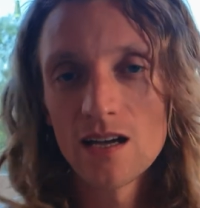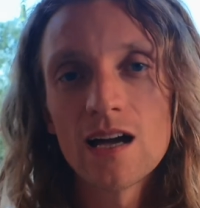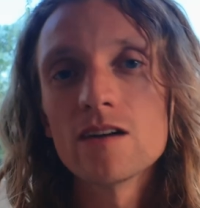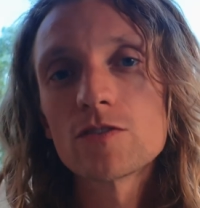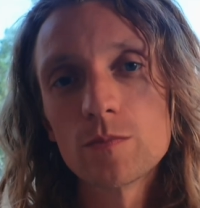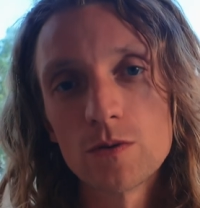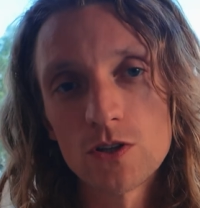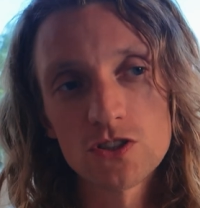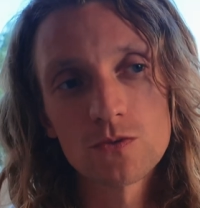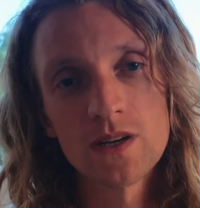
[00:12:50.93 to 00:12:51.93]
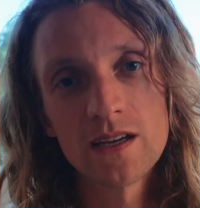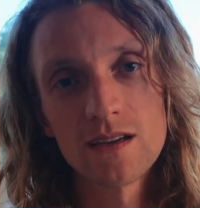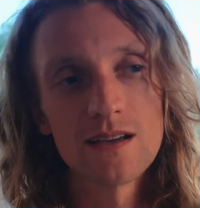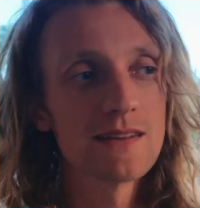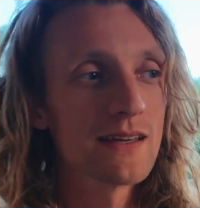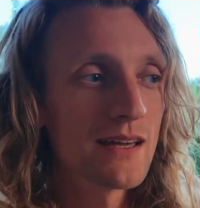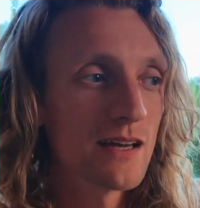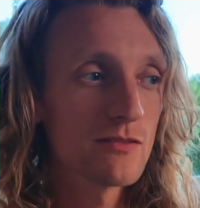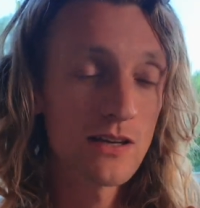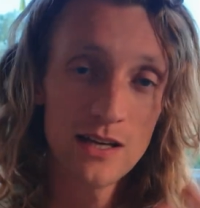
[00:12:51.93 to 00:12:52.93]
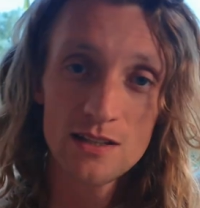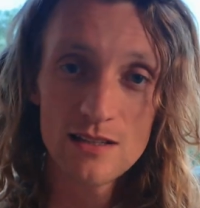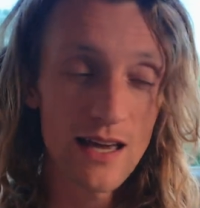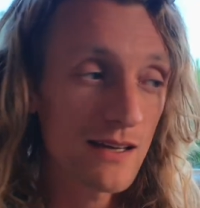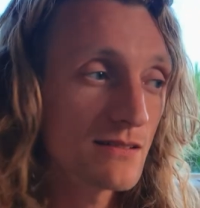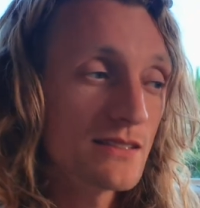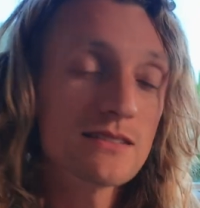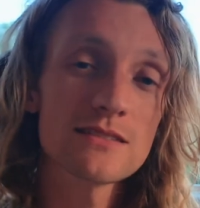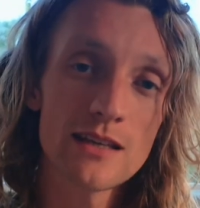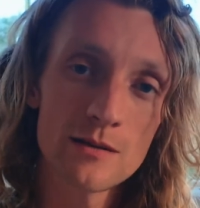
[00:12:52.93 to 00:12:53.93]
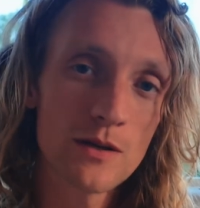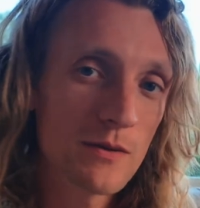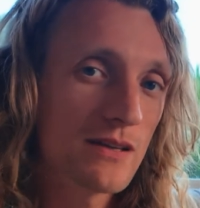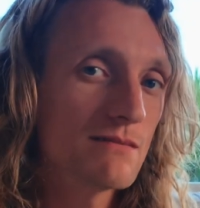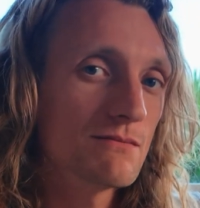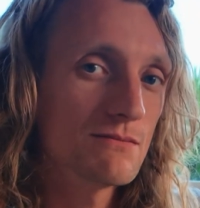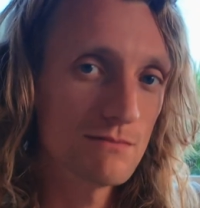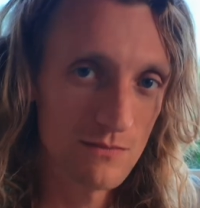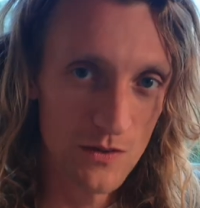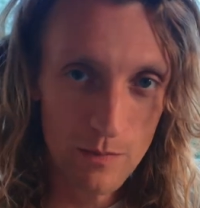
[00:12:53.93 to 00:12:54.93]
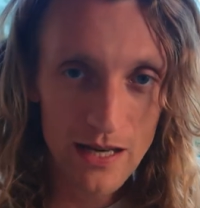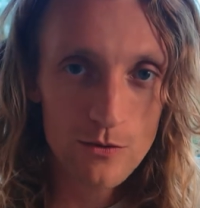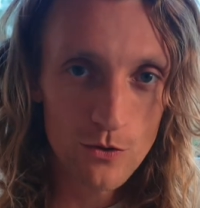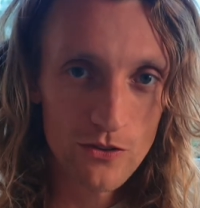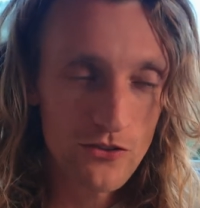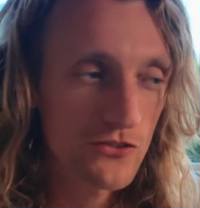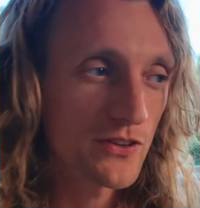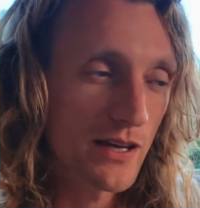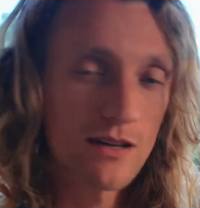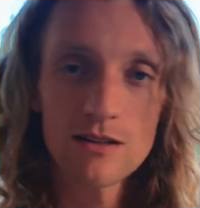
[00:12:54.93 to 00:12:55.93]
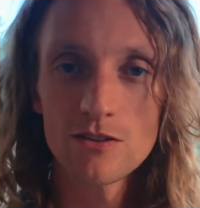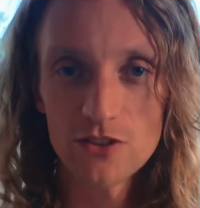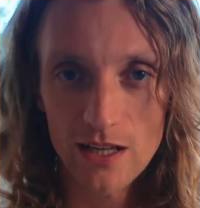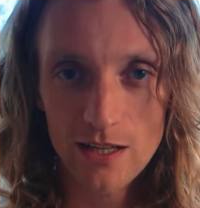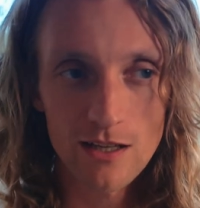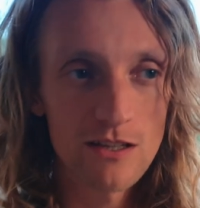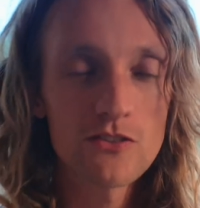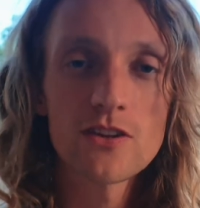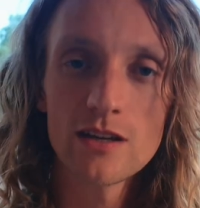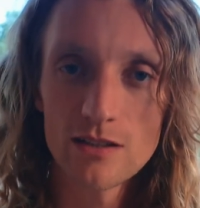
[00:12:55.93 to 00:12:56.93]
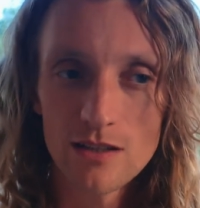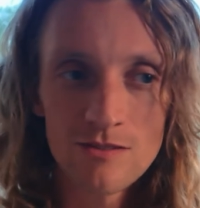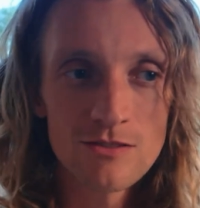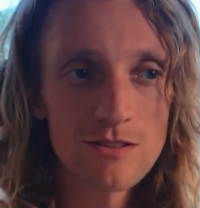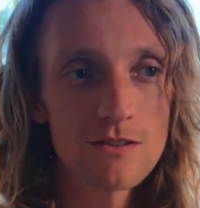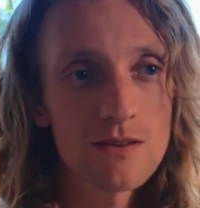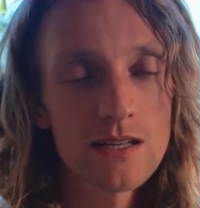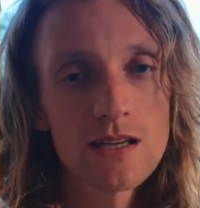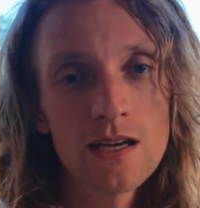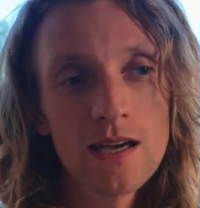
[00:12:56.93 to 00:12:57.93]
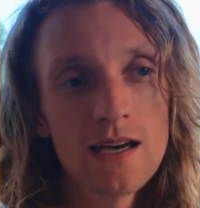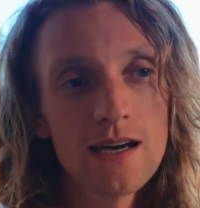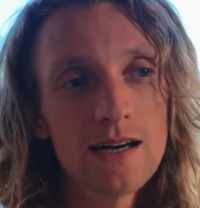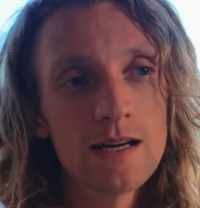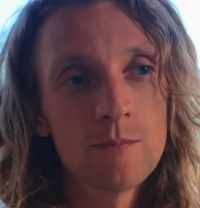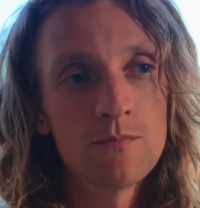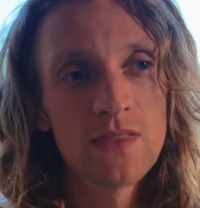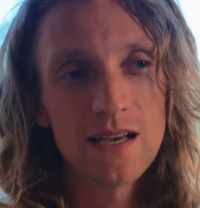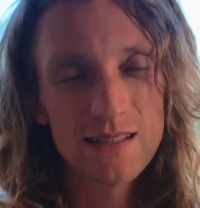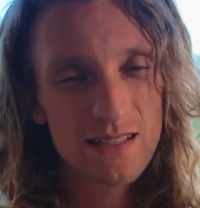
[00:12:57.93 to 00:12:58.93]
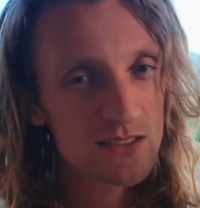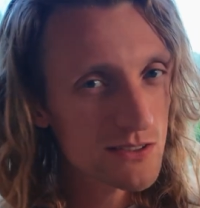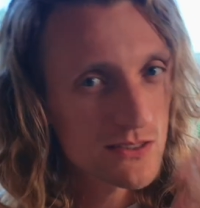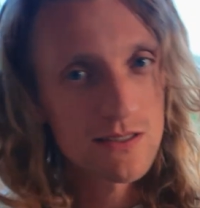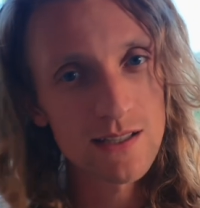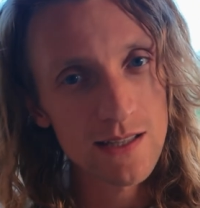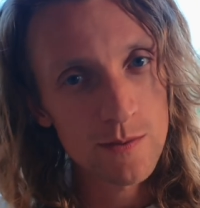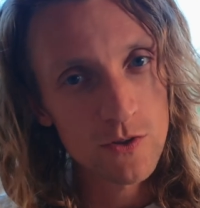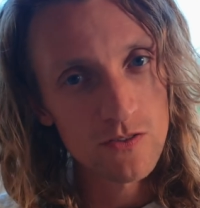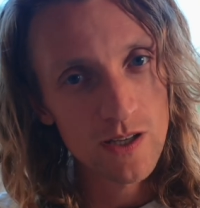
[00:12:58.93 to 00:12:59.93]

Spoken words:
have to be washed away, and they have Aries, they are maybe the bad ones, they are attacking us, they are evil, right? And there's also the glamour of